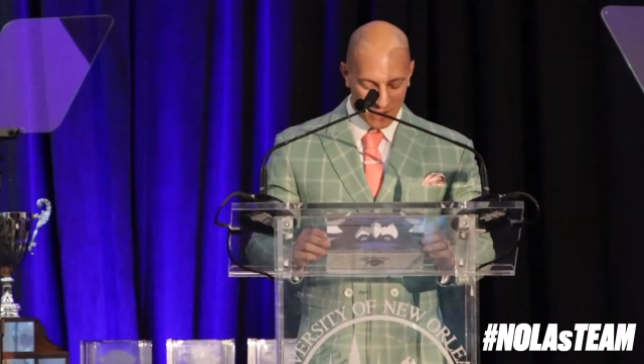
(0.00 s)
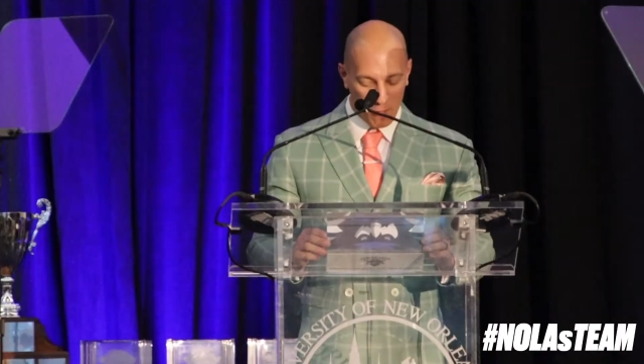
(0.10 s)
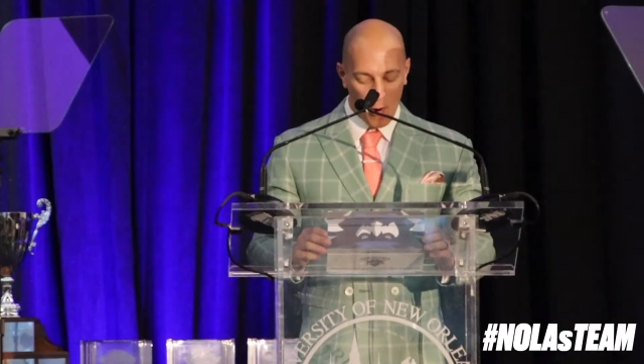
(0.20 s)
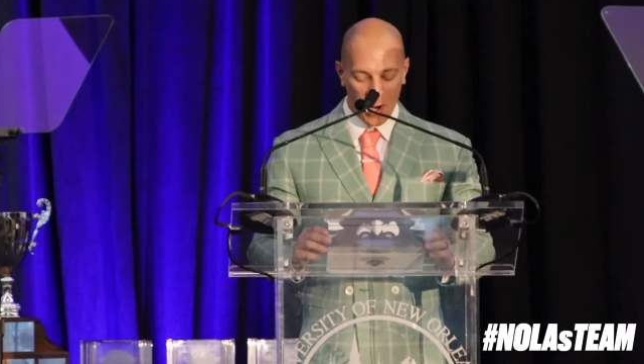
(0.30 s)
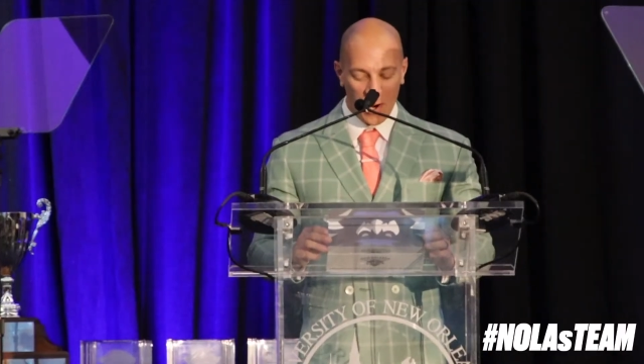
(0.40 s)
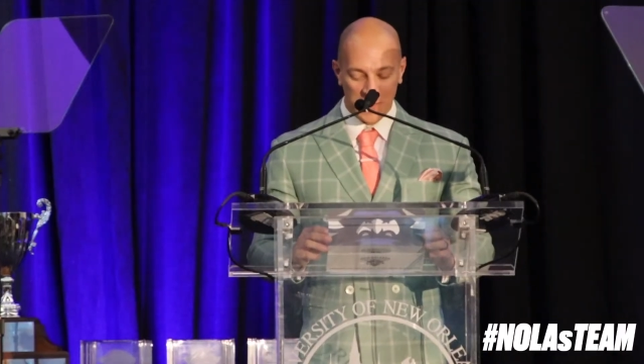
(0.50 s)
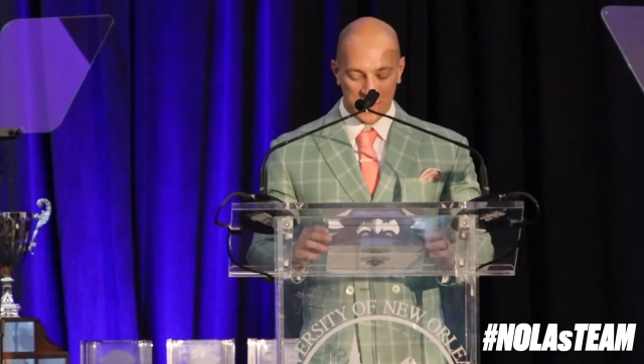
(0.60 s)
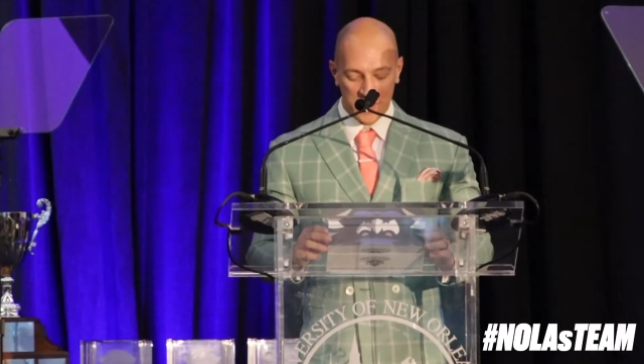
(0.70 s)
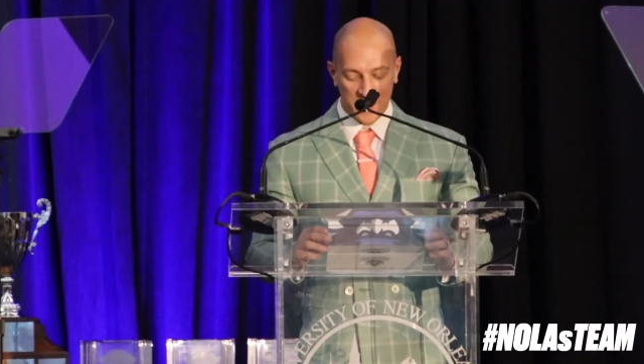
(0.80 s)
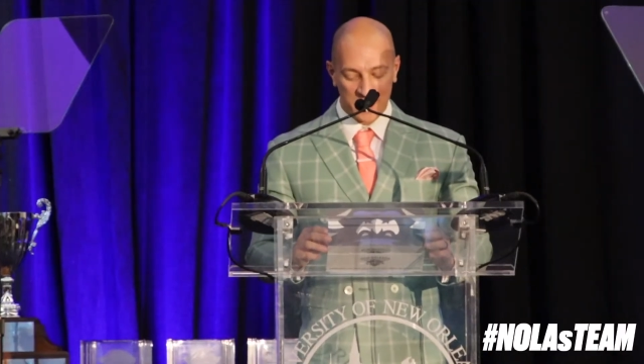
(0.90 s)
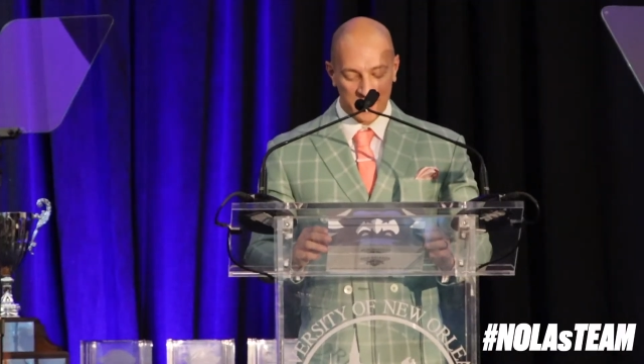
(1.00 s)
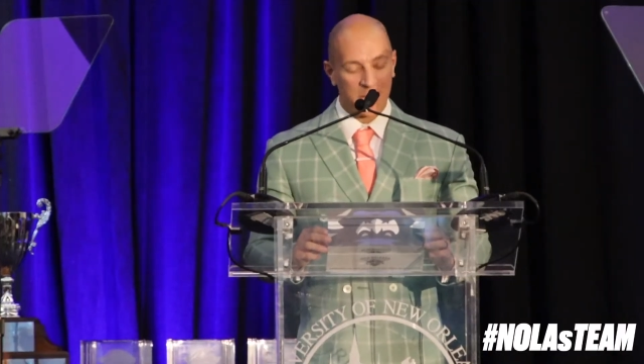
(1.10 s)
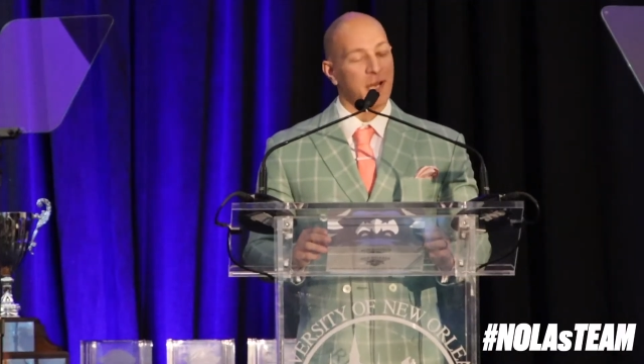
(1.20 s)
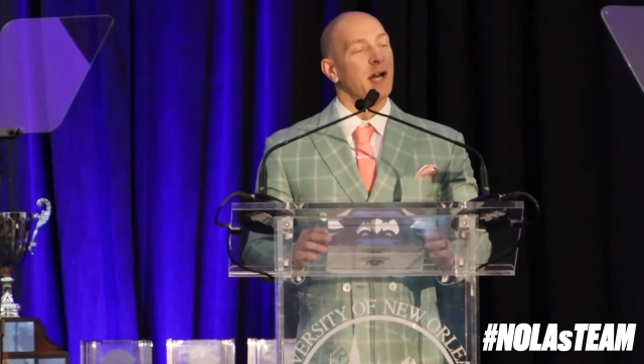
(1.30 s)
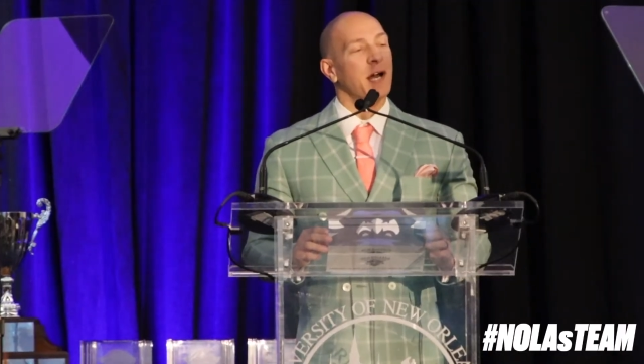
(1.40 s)
the award goes to
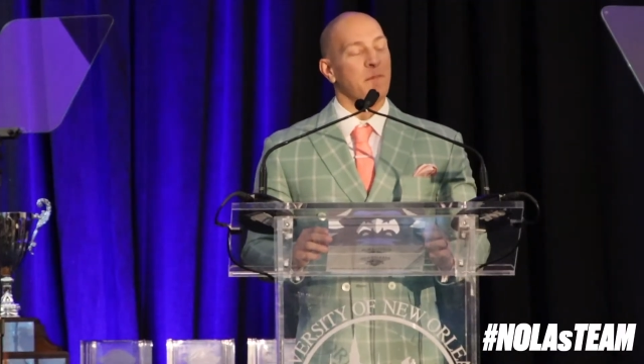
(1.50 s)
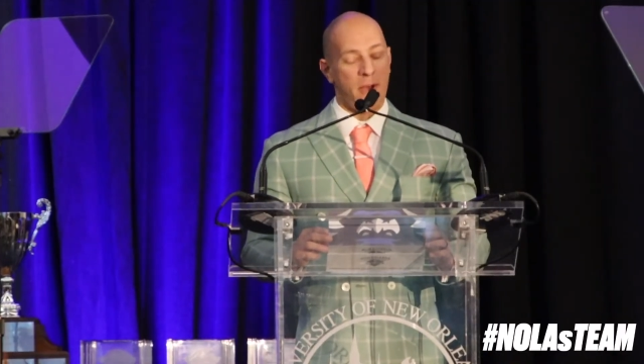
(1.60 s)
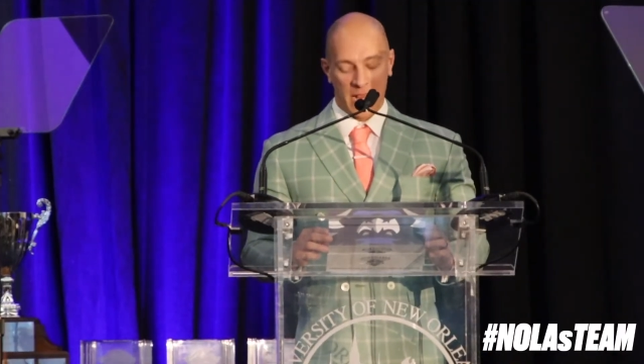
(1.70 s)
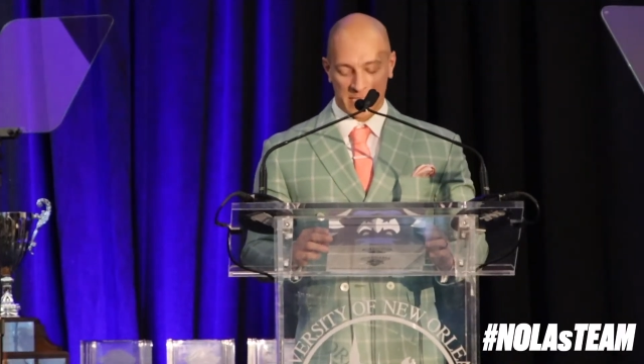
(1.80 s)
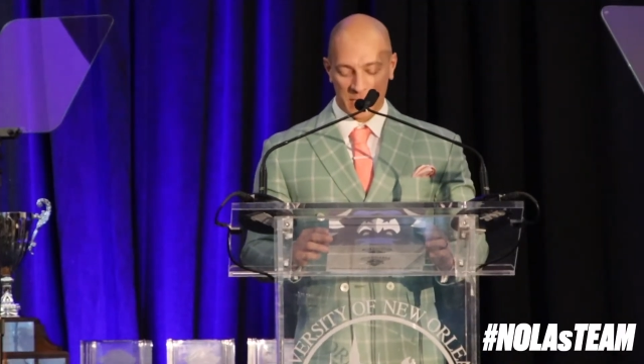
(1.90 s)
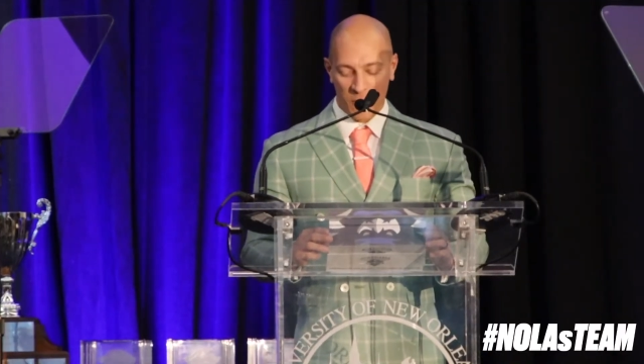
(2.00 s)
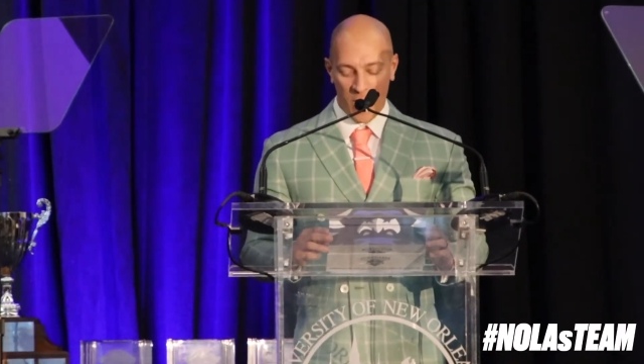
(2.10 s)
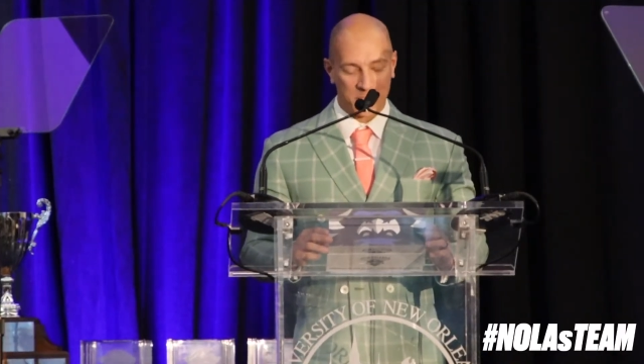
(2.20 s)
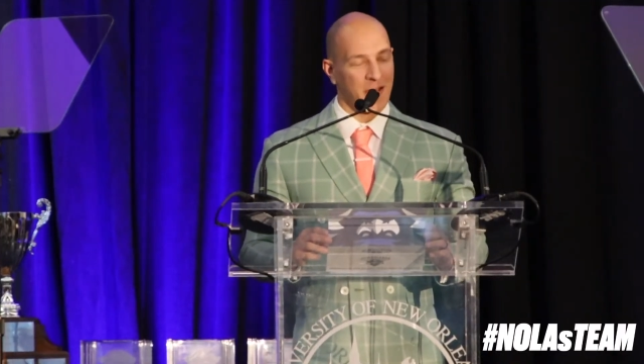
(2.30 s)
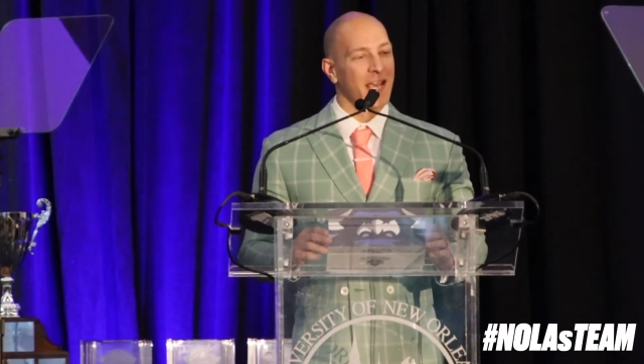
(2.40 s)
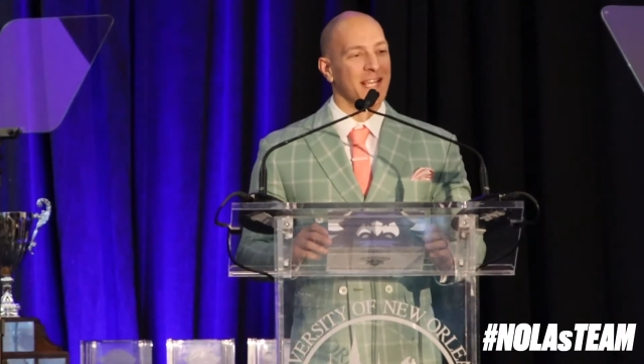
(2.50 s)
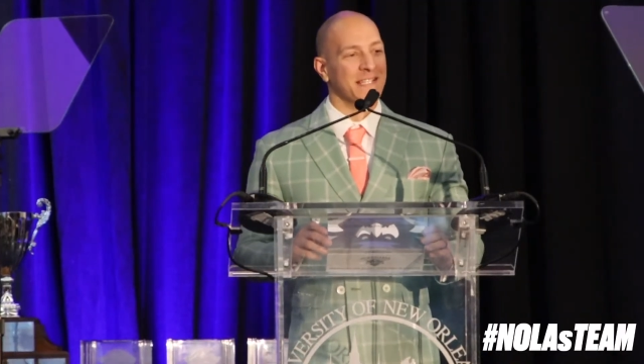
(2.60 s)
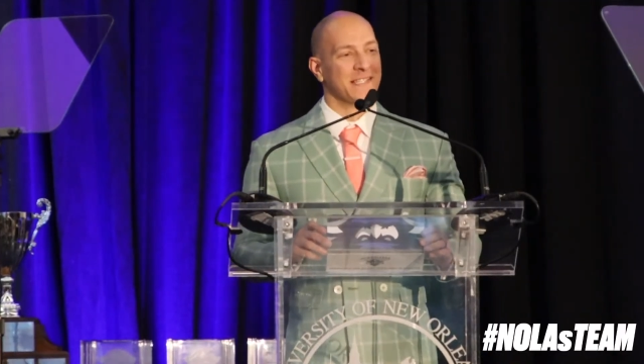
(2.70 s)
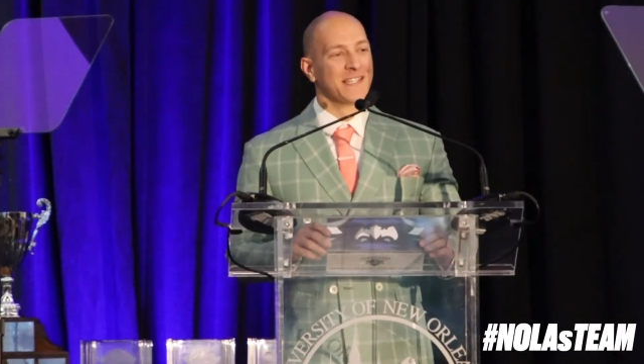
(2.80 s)
Maxine Walsh Hayes.